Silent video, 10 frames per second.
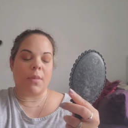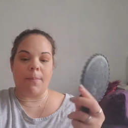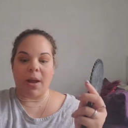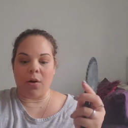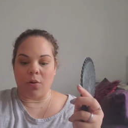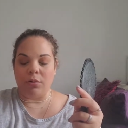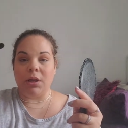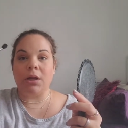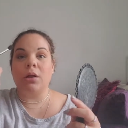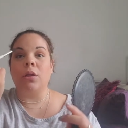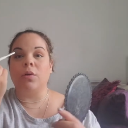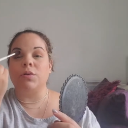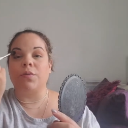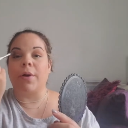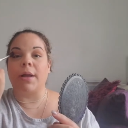my only
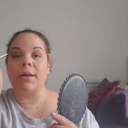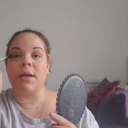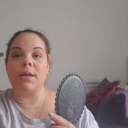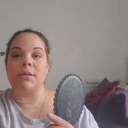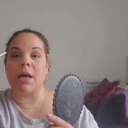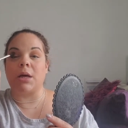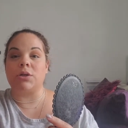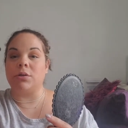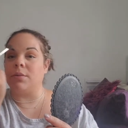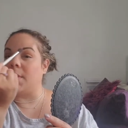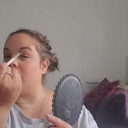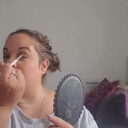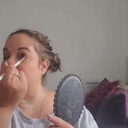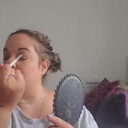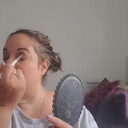close friend is actually my
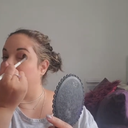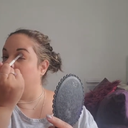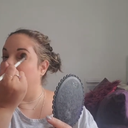cousin.